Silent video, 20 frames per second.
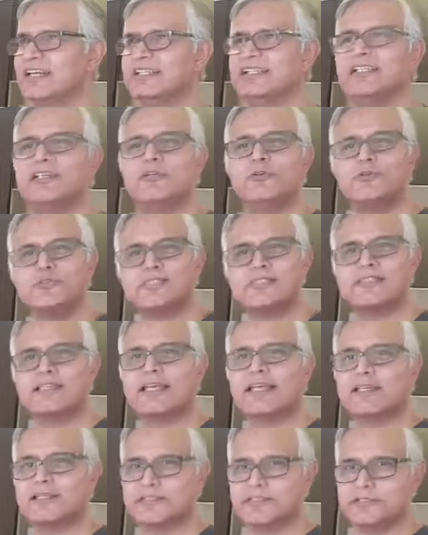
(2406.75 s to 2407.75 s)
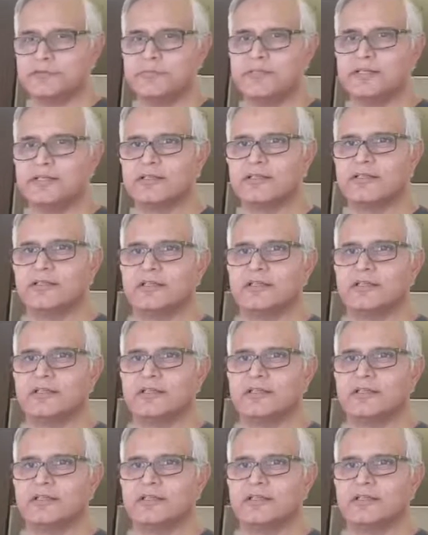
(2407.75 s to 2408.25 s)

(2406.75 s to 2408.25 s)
think it loses the character of it.